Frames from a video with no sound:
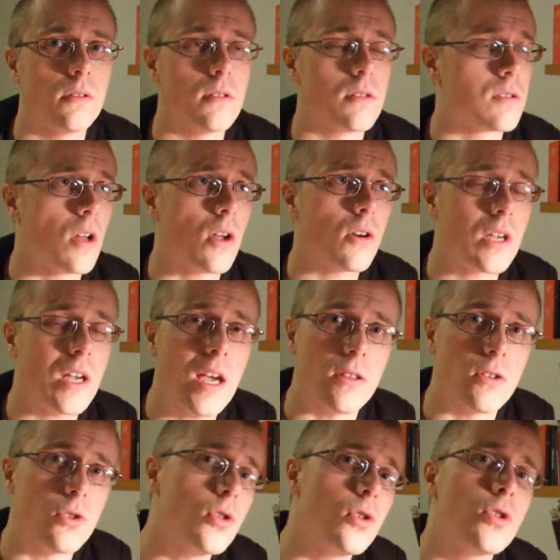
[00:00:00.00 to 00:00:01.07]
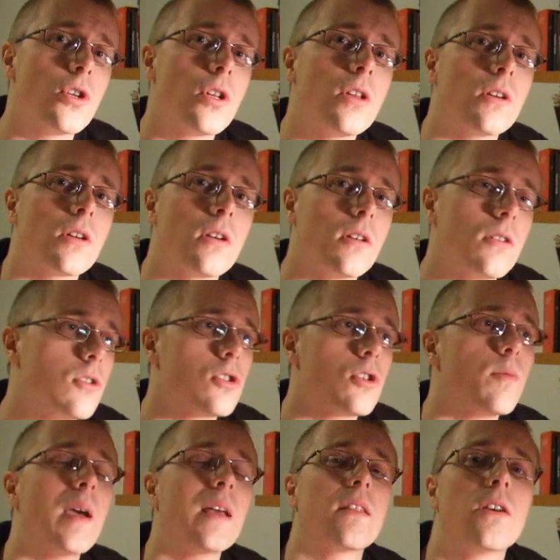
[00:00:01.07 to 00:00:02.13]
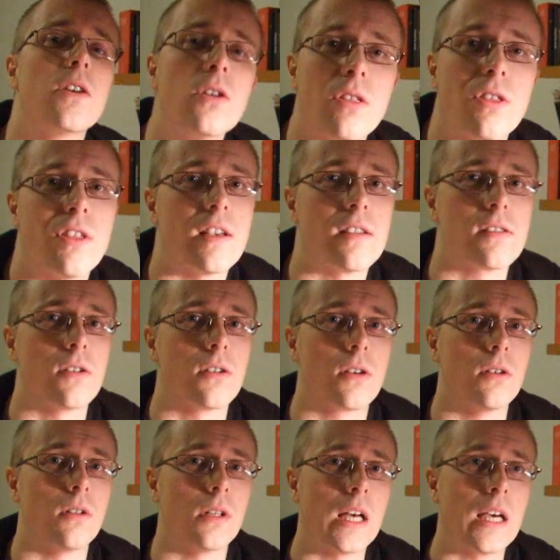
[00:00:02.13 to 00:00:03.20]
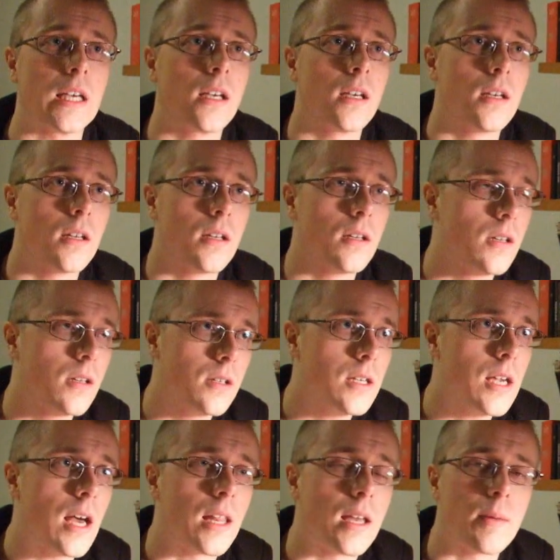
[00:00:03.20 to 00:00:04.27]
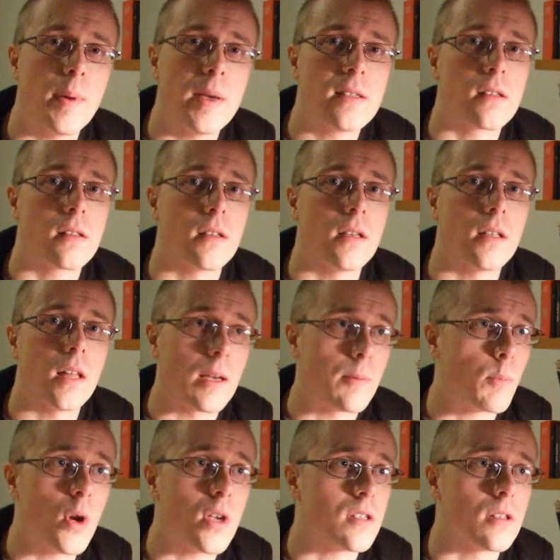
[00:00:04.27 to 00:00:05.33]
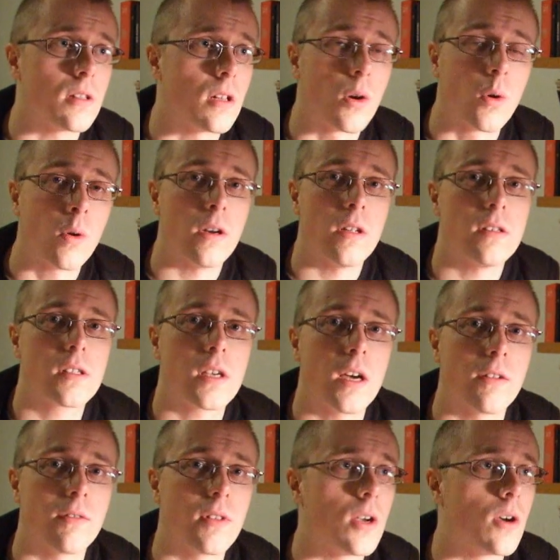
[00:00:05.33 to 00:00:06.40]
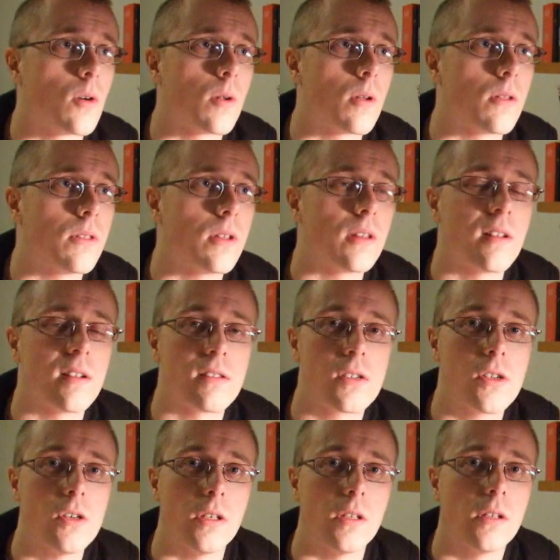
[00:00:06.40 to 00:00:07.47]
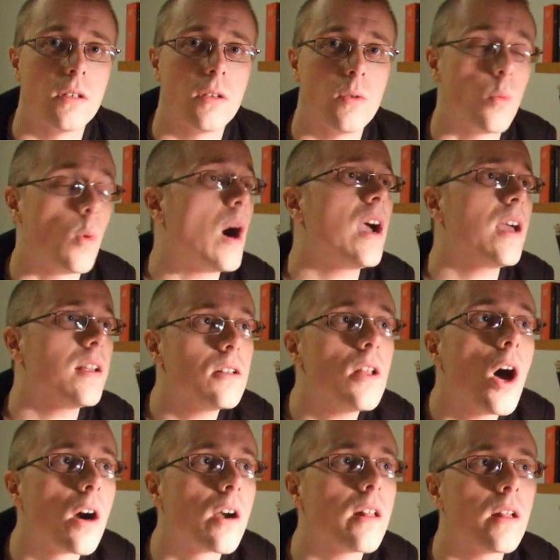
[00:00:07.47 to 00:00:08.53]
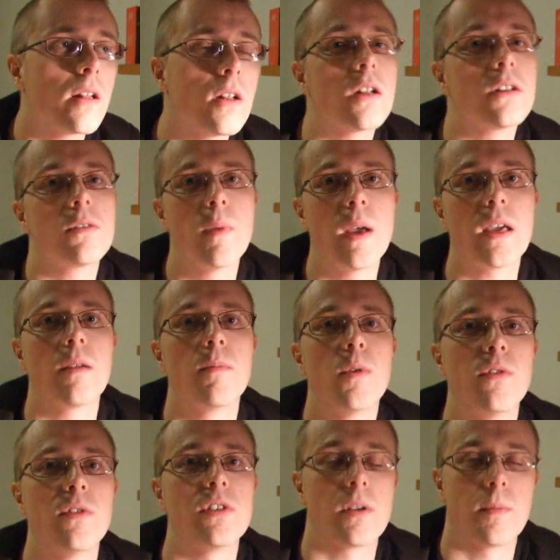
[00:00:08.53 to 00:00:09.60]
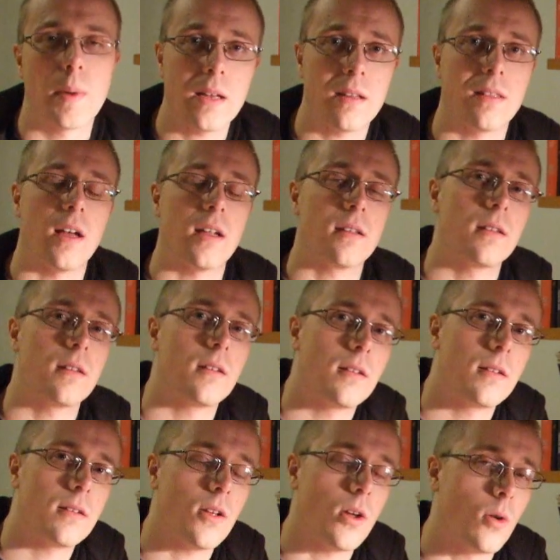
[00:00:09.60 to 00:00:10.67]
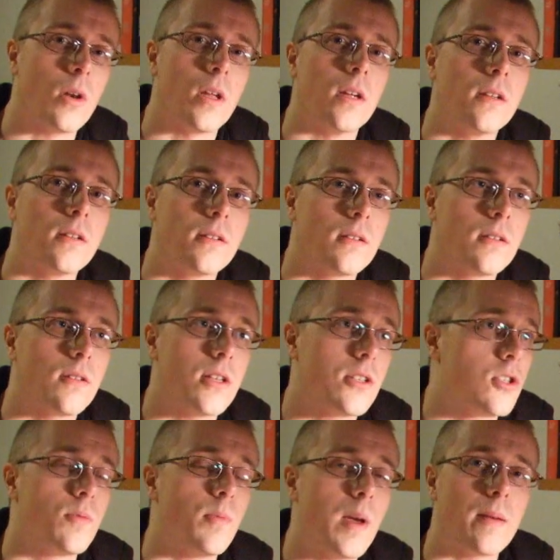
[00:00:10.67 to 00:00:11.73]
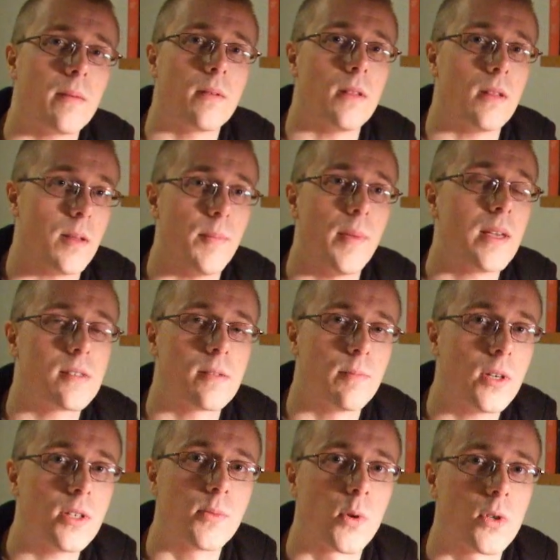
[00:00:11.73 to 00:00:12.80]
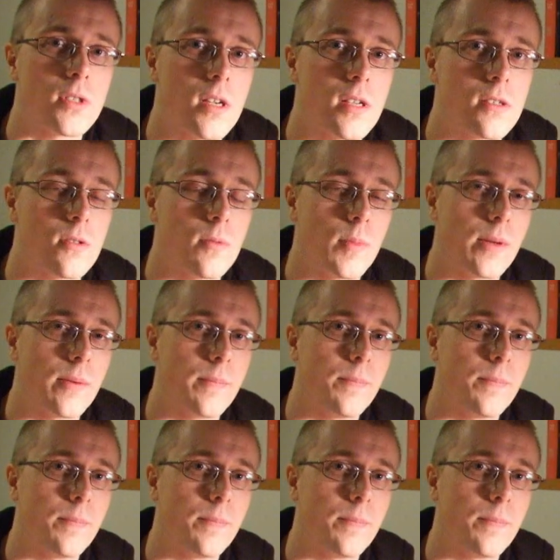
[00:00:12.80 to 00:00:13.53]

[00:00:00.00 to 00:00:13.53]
It's not okay. You should make the good things look cool. Like, yeah, like basically like praising the Lord. It's kind of the only thing that is good. Why are they not making movies about that only? It makes much more sense to me.